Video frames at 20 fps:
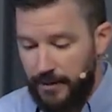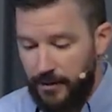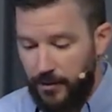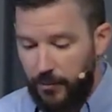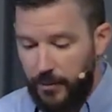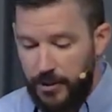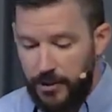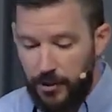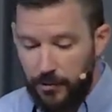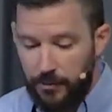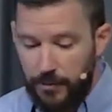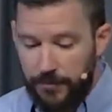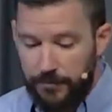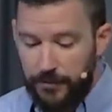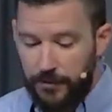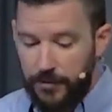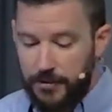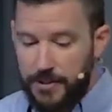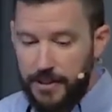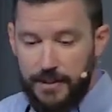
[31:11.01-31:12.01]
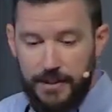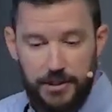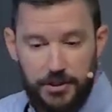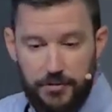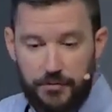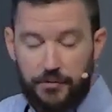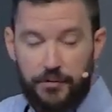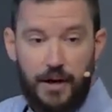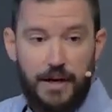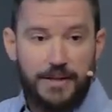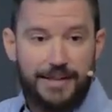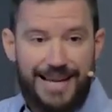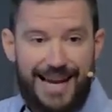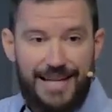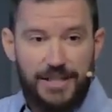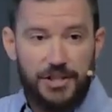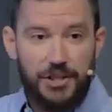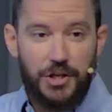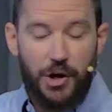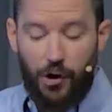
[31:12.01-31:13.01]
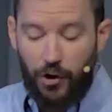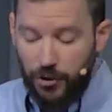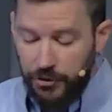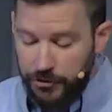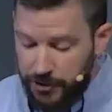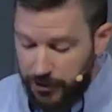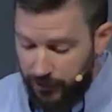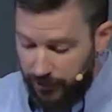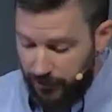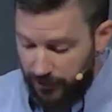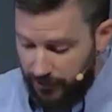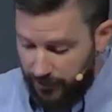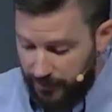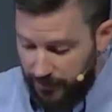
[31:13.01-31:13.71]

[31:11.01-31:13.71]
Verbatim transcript: We don't refer to this front as an altar.